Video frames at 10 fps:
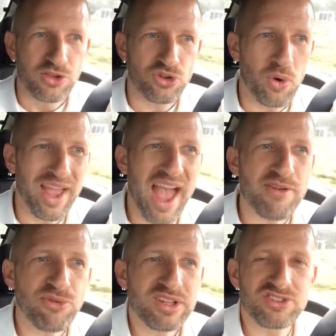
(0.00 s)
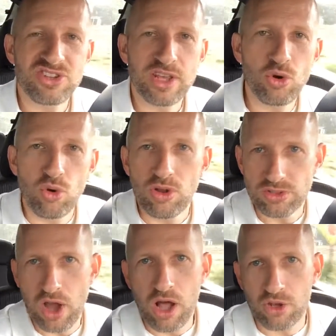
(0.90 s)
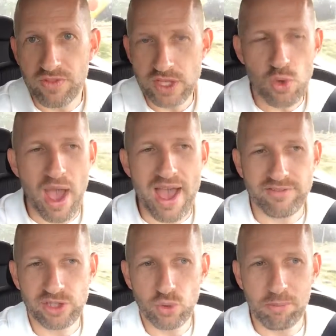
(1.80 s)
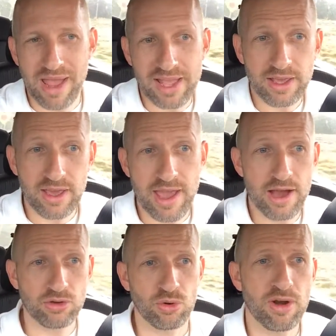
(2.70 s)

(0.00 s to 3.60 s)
So every single dollar that you have in your bank account,